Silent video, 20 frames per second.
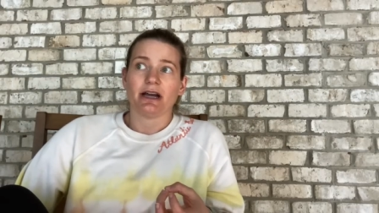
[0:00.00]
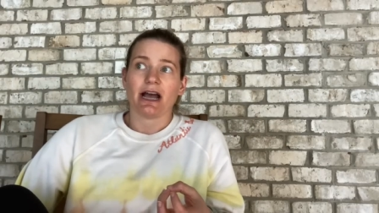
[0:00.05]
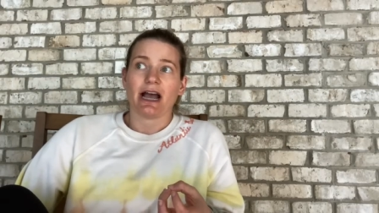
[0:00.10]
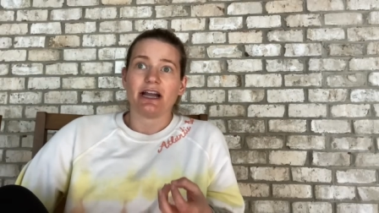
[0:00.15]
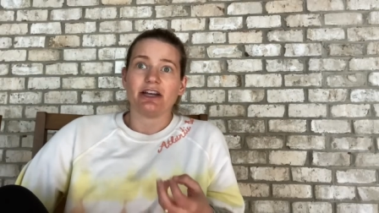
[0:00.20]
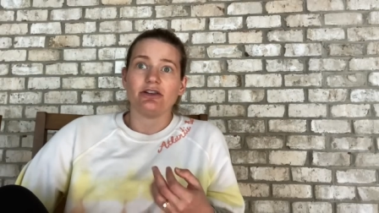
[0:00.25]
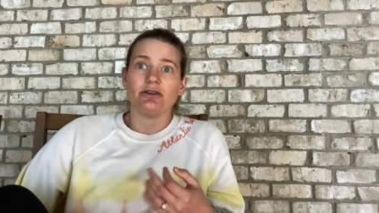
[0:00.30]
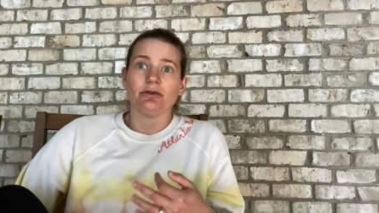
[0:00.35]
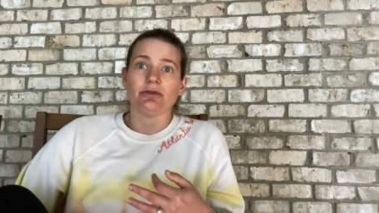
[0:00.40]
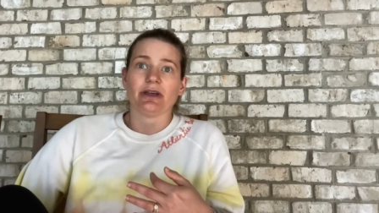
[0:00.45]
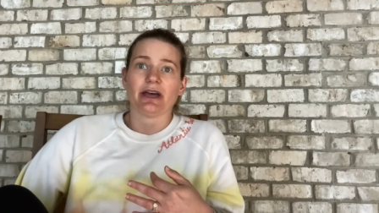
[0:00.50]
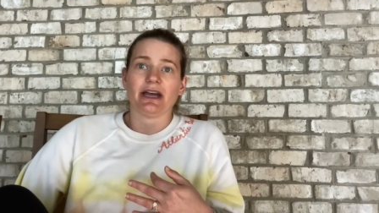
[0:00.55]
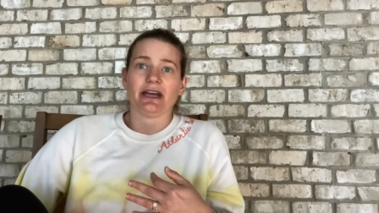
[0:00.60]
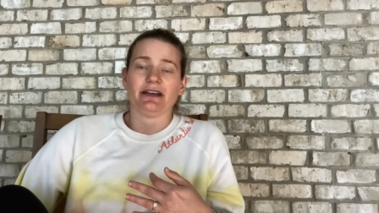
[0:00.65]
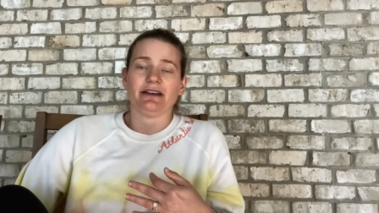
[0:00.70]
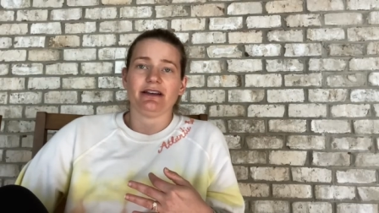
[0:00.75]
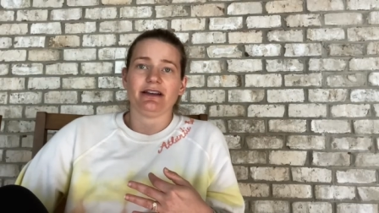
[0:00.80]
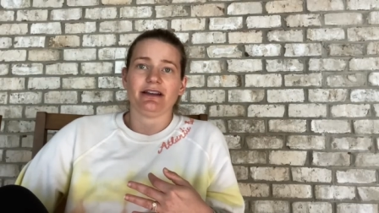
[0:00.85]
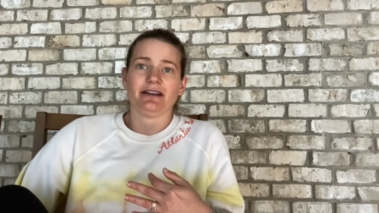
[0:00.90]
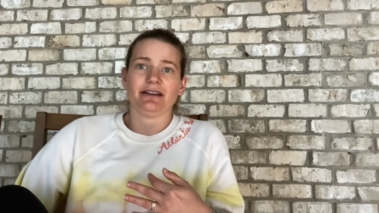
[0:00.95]
I knew
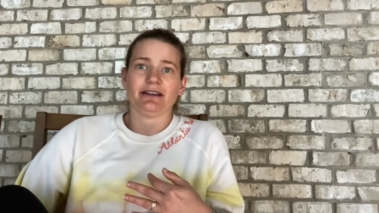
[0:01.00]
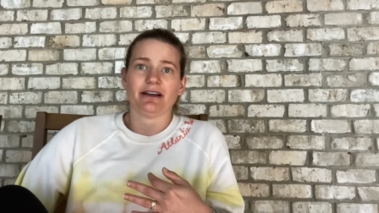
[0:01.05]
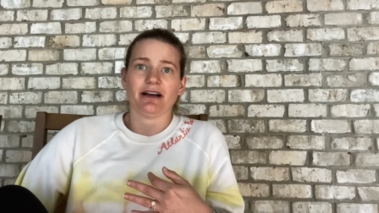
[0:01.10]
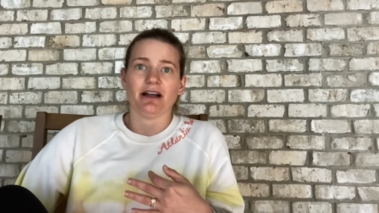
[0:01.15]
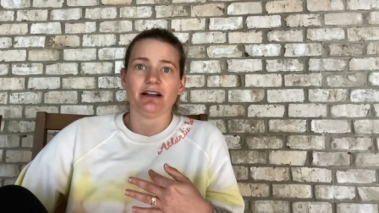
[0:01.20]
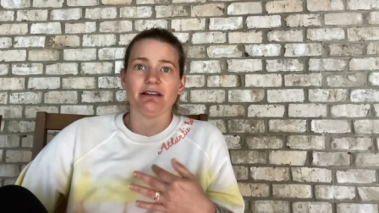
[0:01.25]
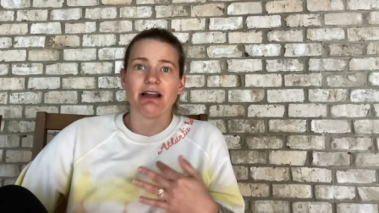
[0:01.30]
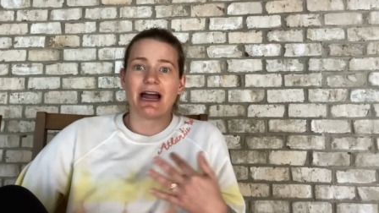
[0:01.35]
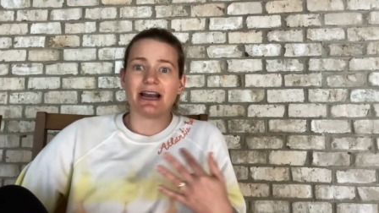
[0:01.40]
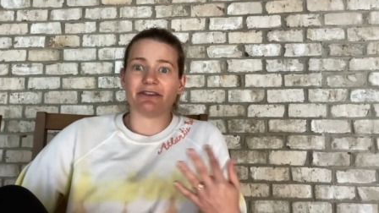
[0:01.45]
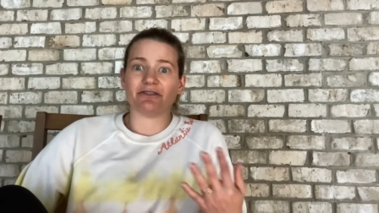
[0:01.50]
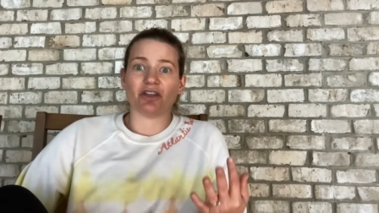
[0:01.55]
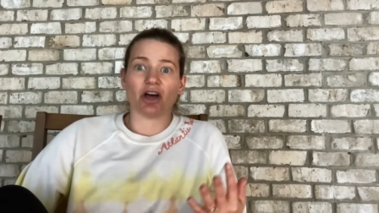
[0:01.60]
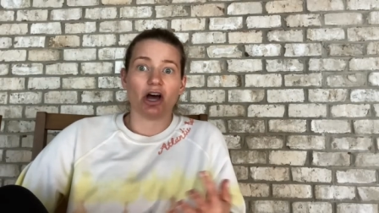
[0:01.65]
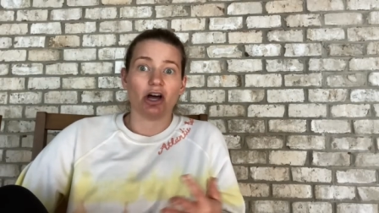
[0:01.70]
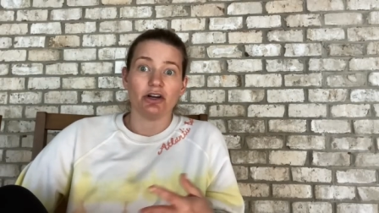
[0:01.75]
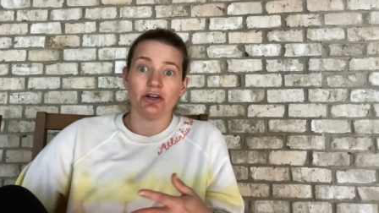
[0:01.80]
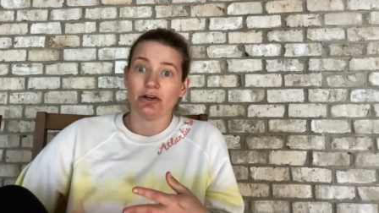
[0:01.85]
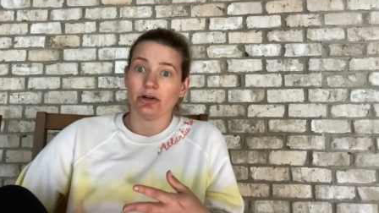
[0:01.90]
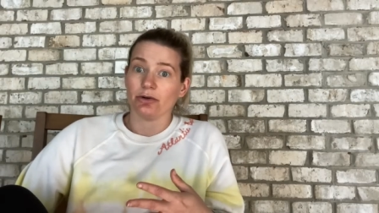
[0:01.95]
that a lot of the
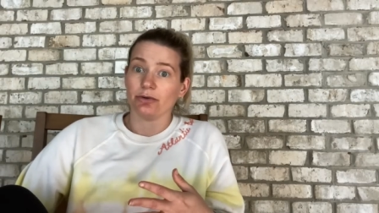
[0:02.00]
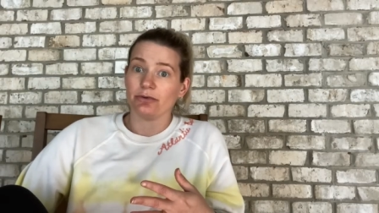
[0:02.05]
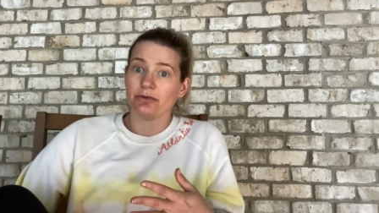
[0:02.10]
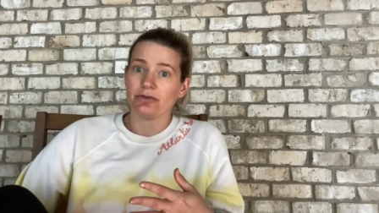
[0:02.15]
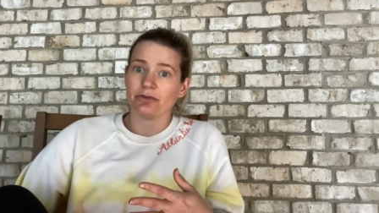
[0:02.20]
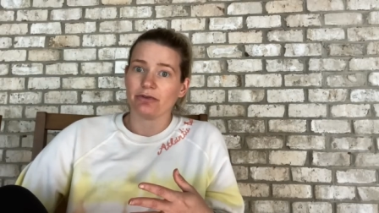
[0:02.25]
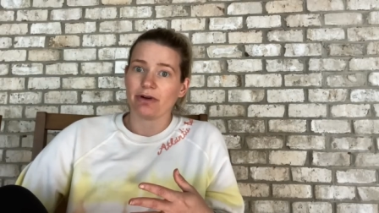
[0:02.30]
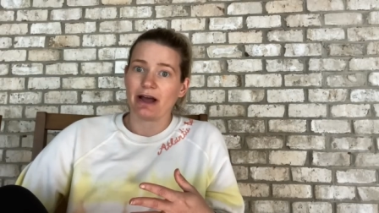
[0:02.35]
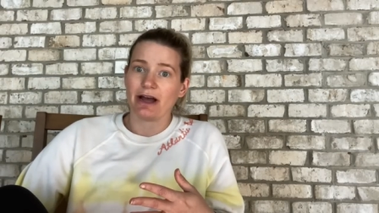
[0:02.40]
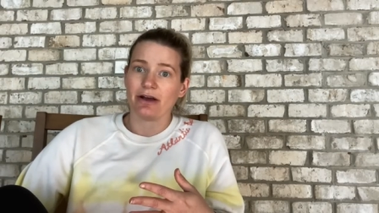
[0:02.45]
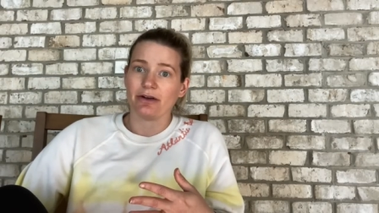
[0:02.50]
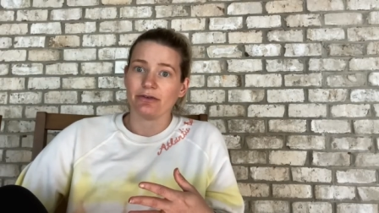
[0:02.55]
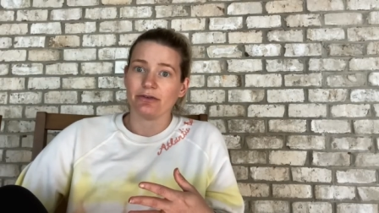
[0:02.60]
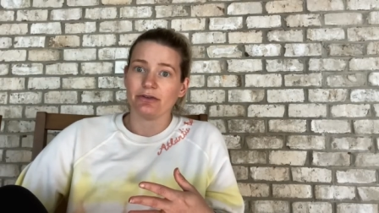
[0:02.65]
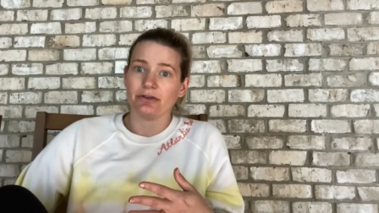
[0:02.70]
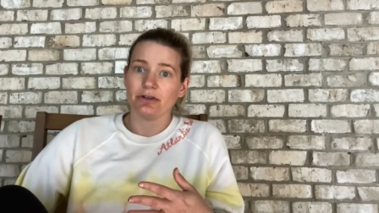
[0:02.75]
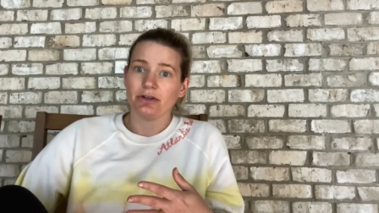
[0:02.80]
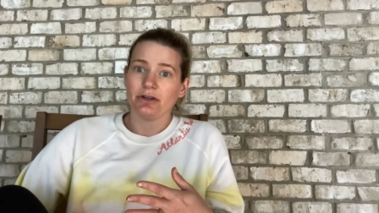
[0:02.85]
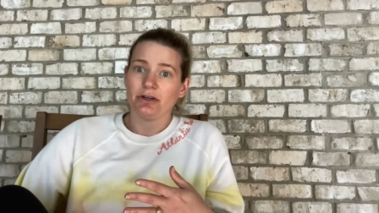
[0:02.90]
unknowns around